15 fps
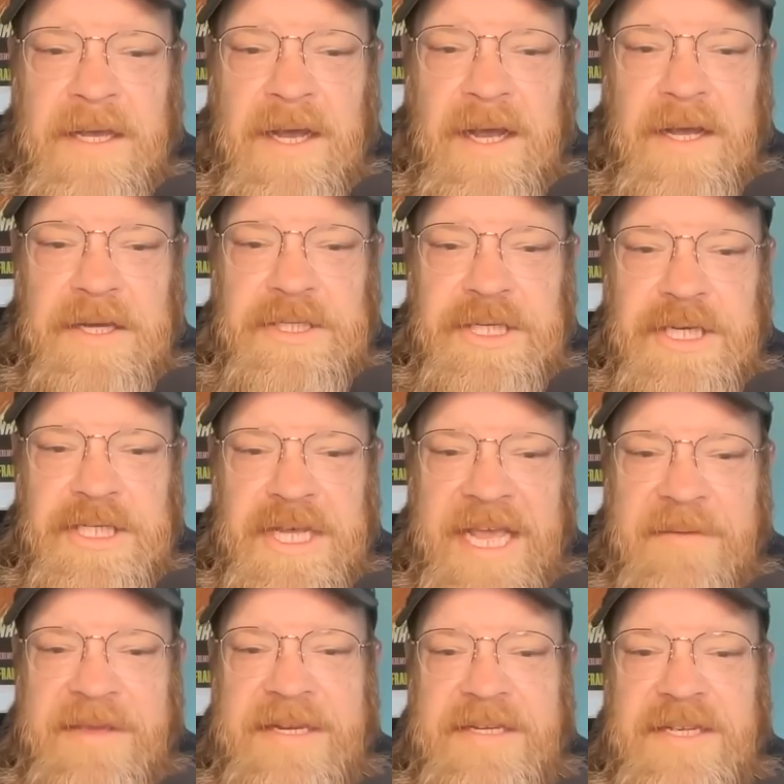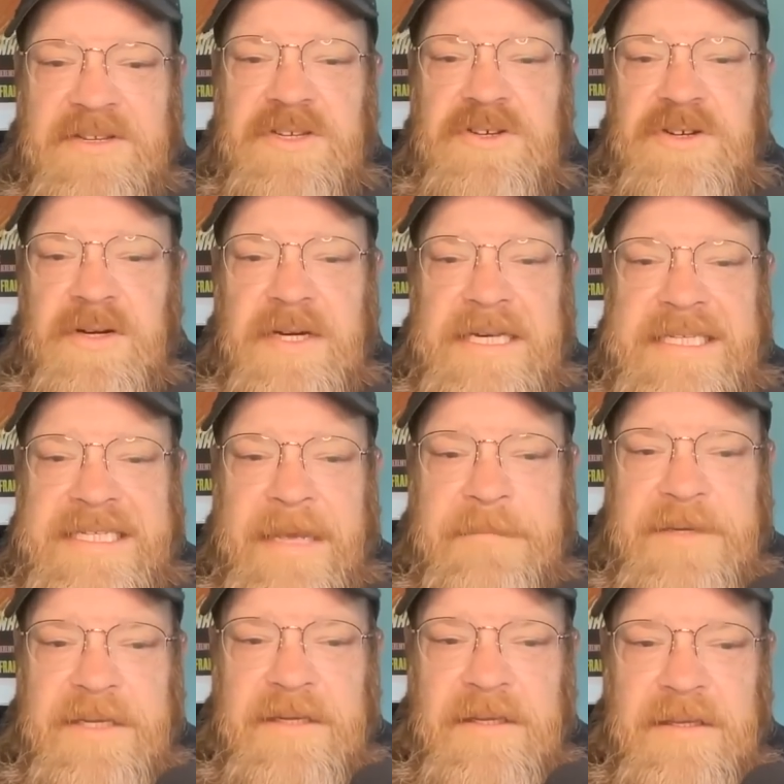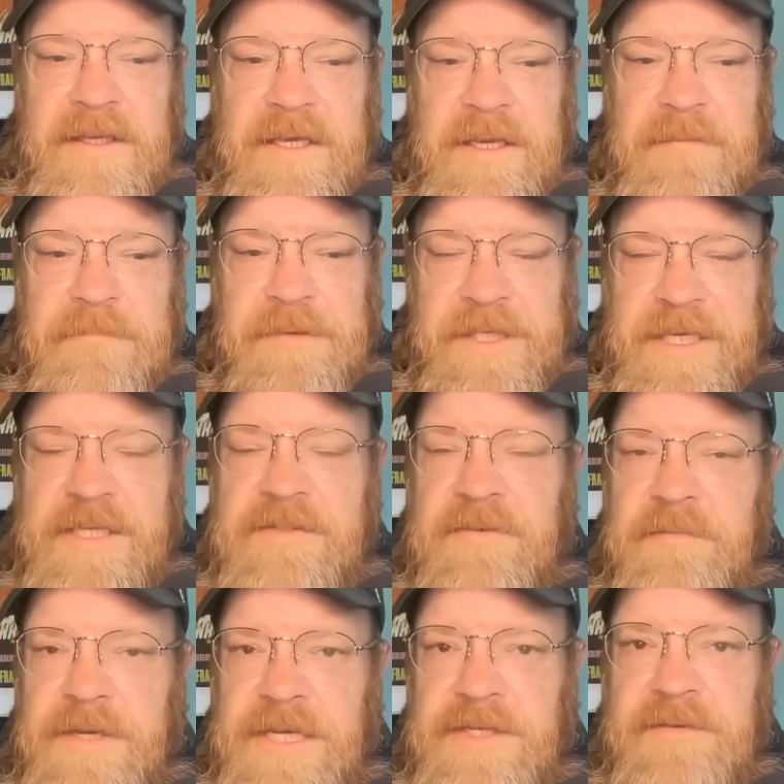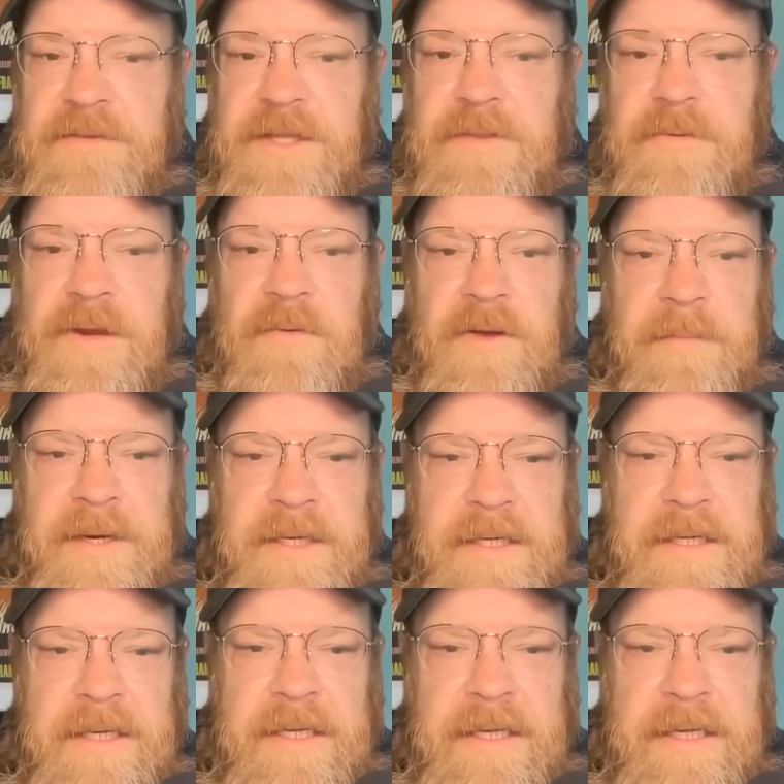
Judge Amy Tissinger accepted the pleas from each of the three women